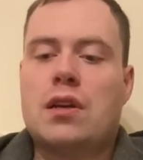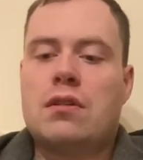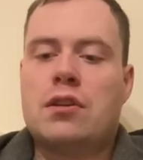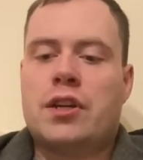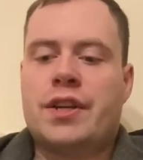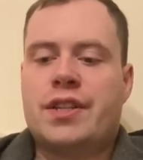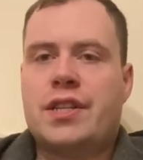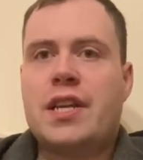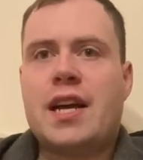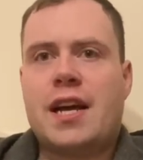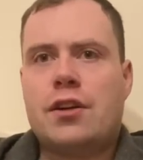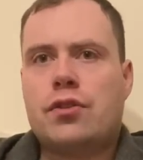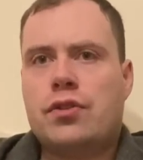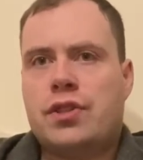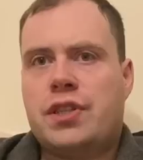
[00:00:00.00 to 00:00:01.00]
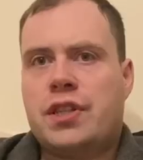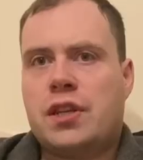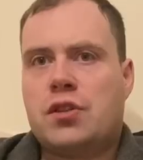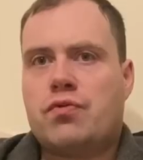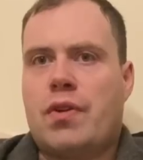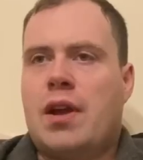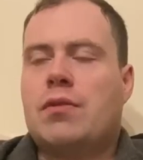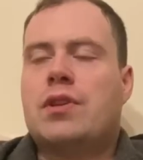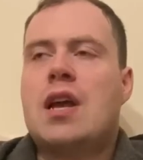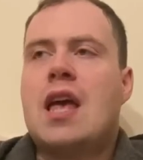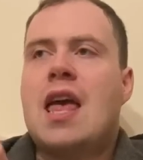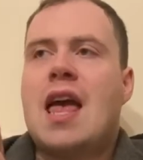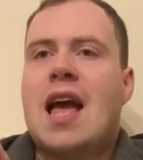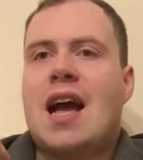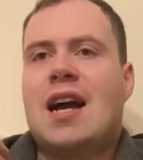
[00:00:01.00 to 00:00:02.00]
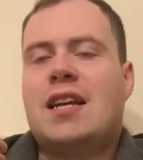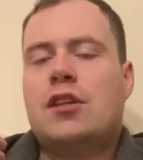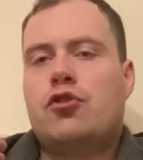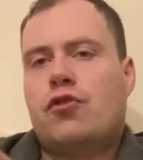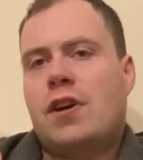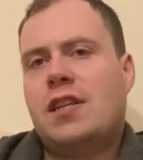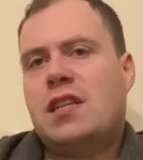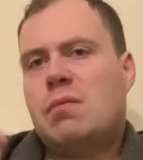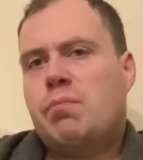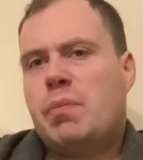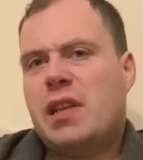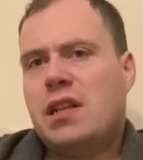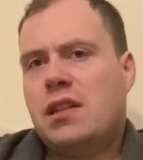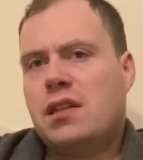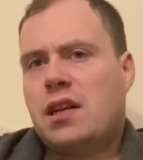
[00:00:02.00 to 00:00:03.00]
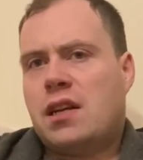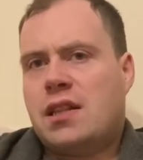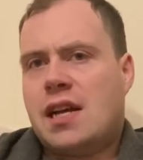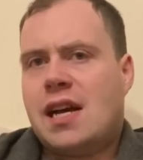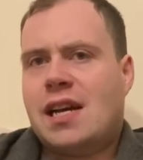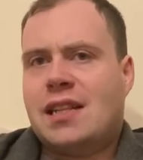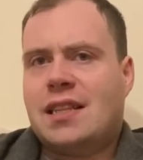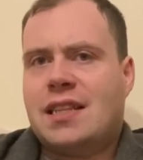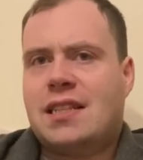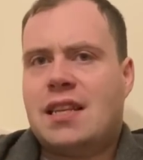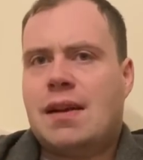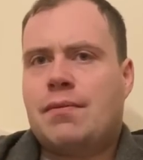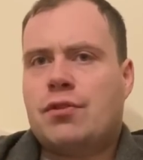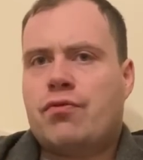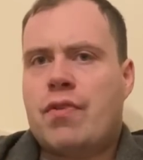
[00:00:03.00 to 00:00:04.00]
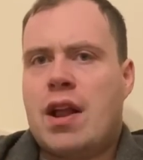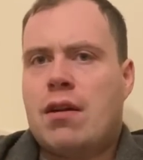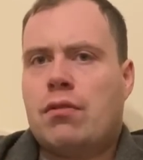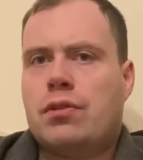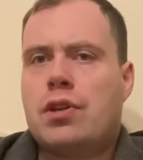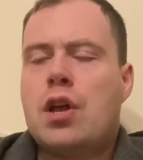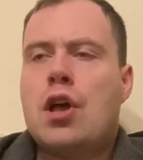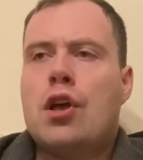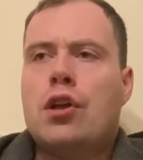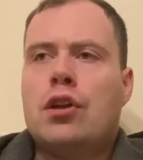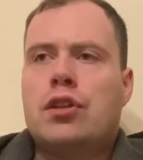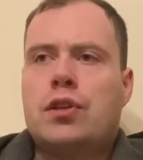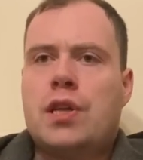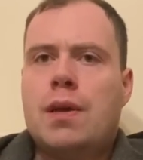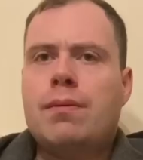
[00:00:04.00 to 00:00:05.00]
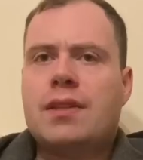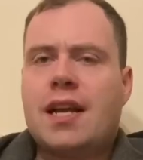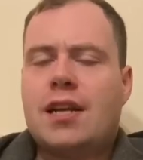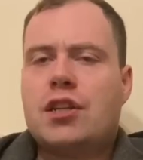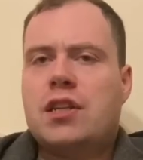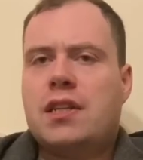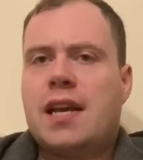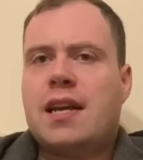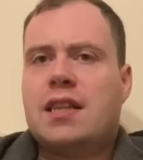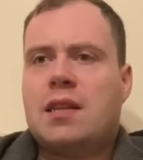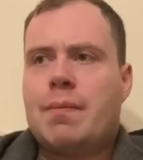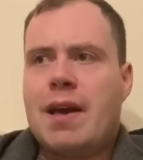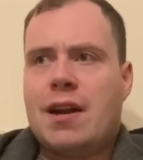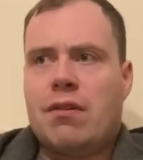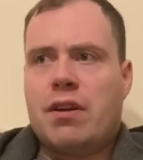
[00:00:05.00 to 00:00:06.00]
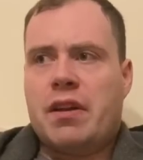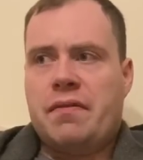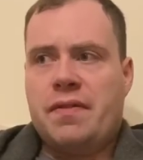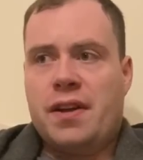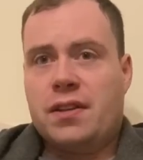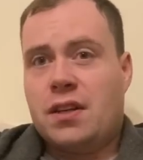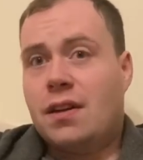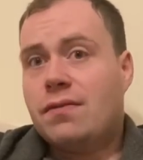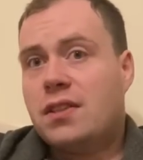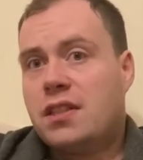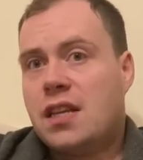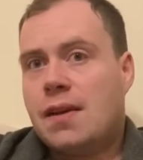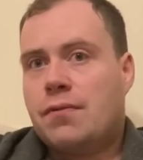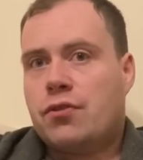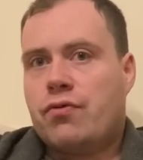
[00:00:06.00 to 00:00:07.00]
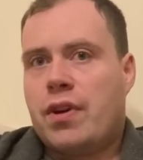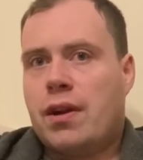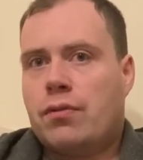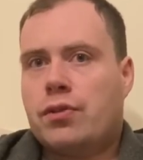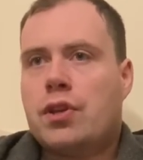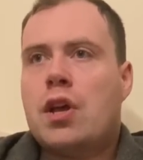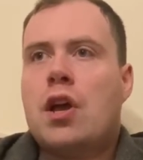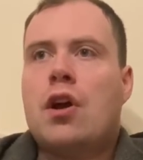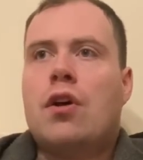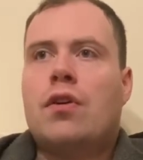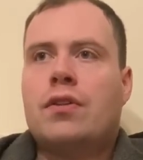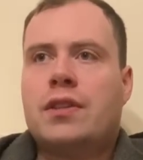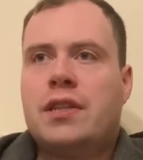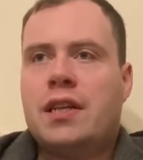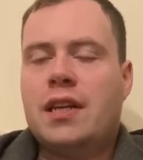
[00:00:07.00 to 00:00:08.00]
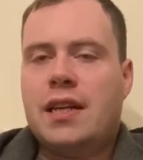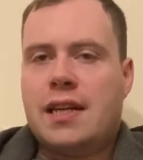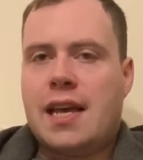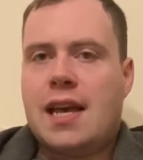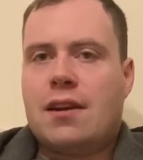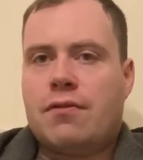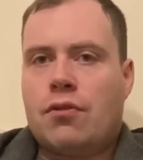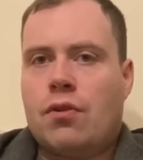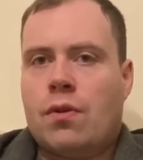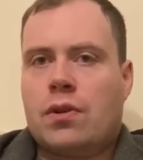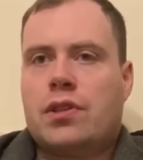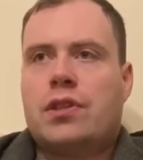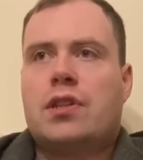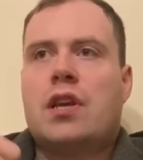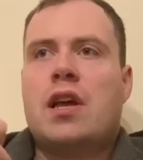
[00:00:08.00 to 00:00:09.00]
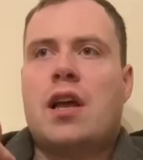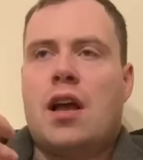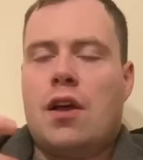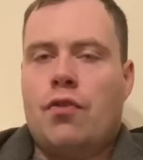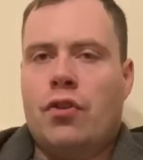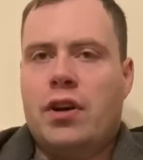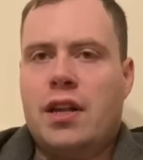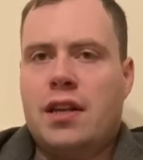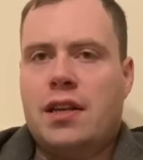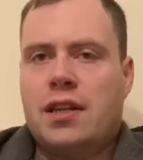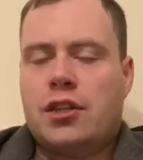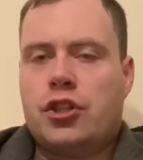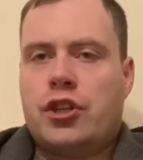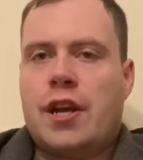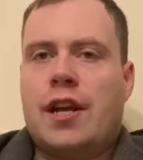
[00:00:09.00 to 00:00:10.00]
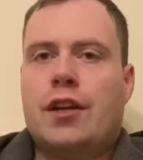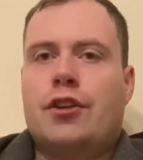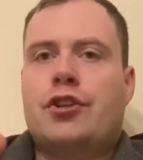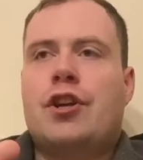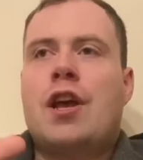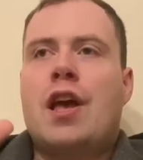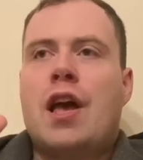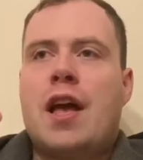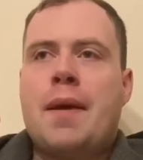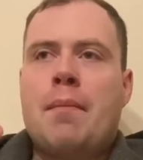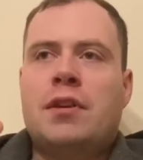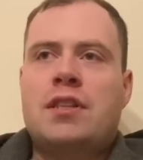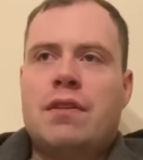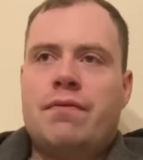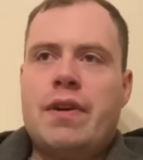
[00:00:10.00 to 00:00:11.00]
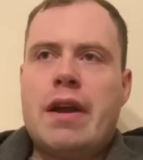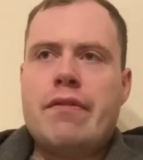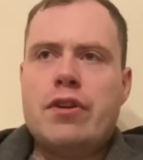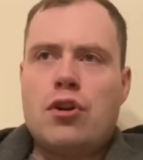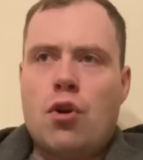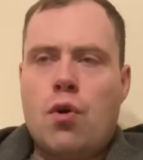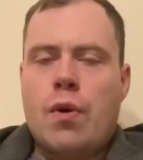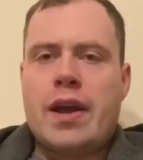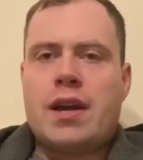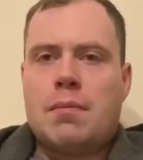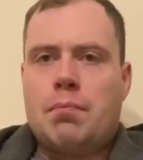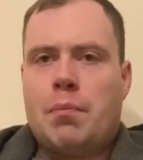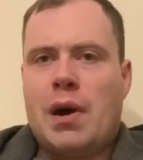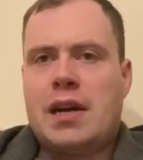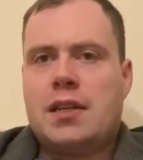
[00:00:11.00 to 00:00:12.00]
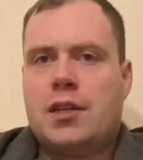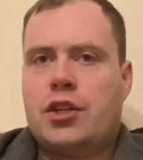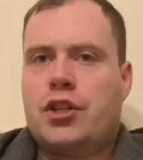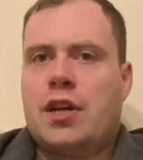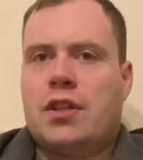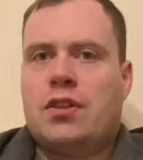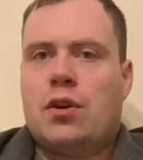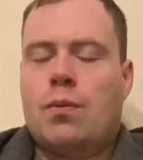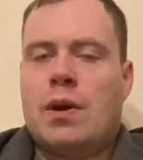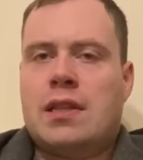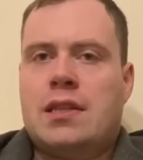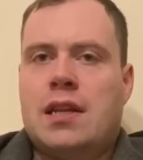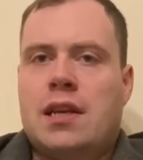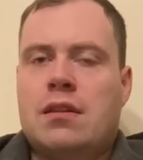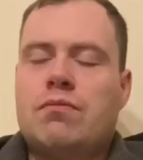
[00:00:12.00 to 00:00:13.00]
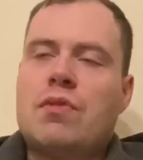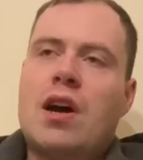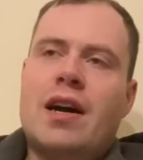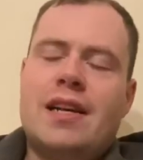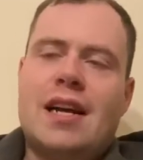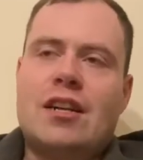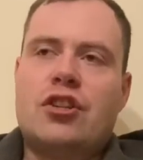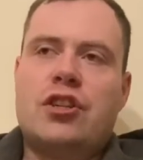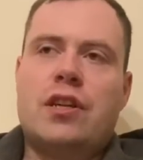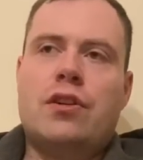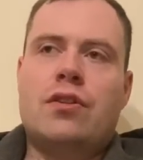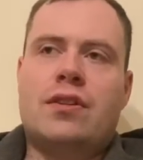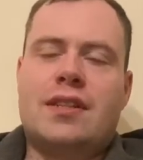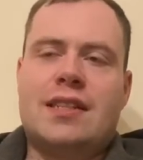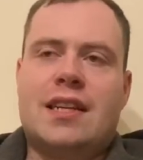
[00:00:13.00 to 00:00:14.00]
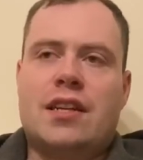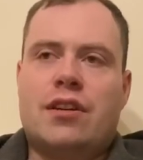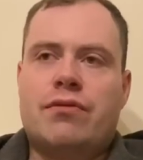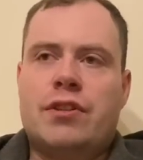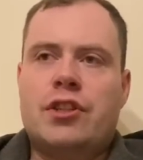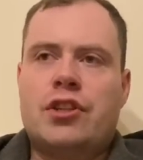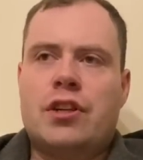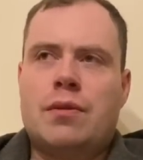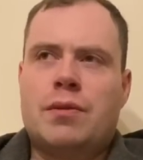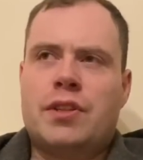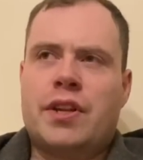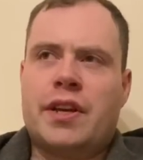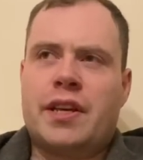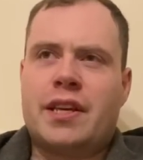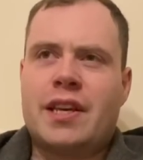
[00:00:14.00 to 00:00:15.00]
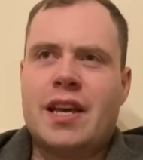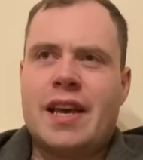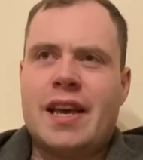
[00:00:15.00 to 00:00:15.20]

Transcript: Garcia had a good sixth round, and he tried to build on that in the seventh round. So he was actually getting the better, I felt, of the seventh round, until again, of course, another little exchange. It was a very quick body shot that went in. I actually, looking at it originally, was like,